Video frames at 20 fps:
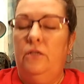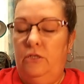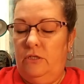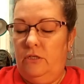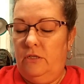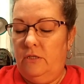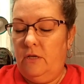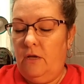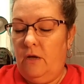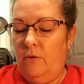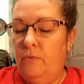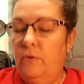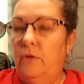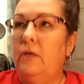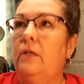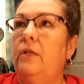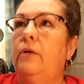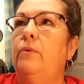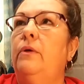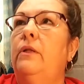She's got
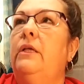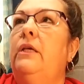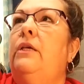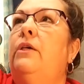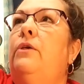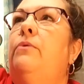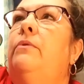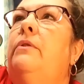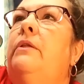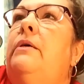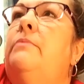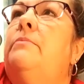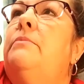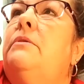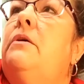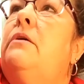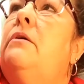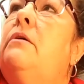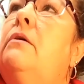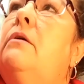really, really cute
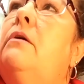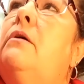limbs.